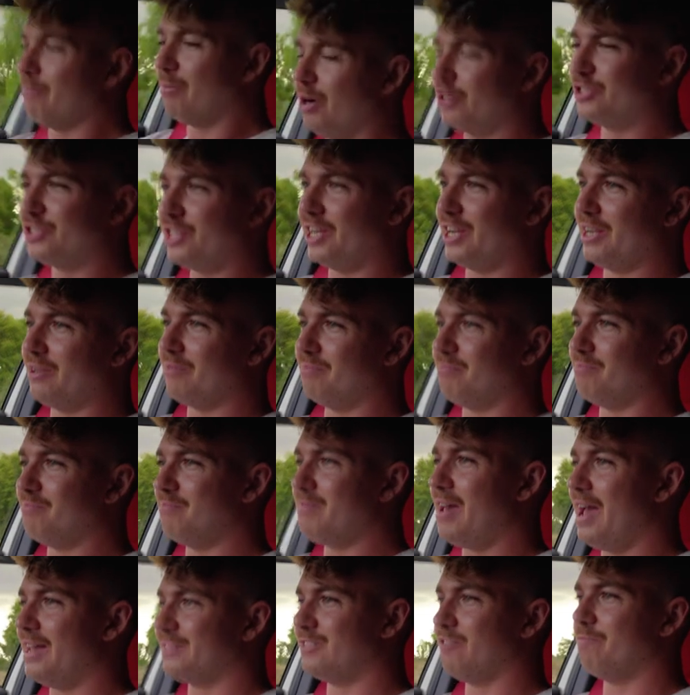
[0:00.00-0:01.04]
pushing
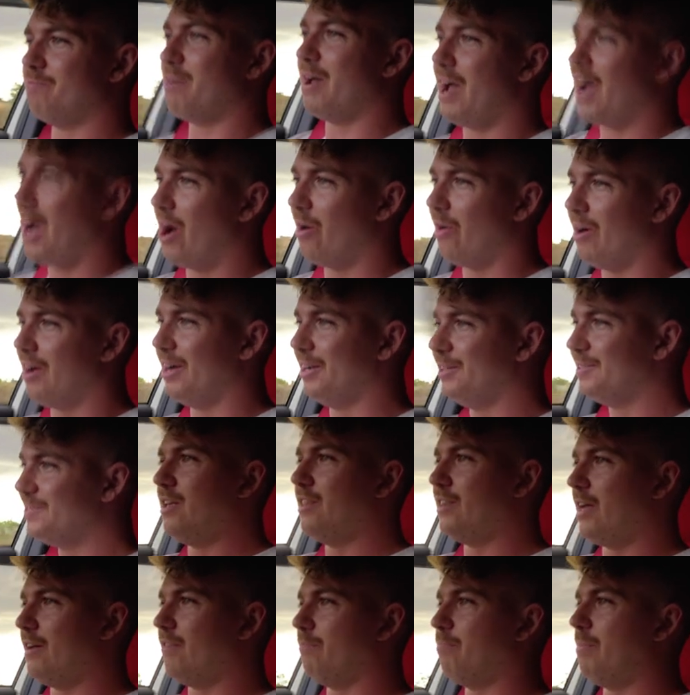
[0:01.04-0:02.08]
massive power.
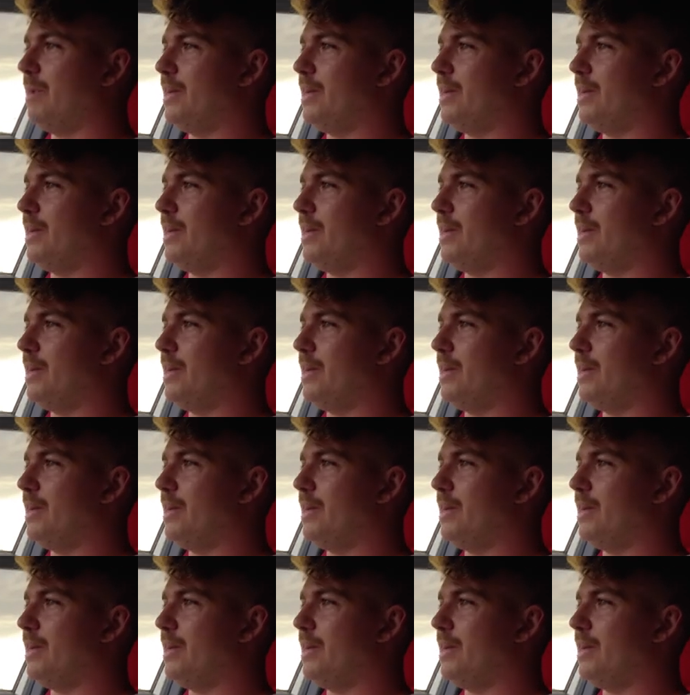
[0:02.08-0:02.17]
They've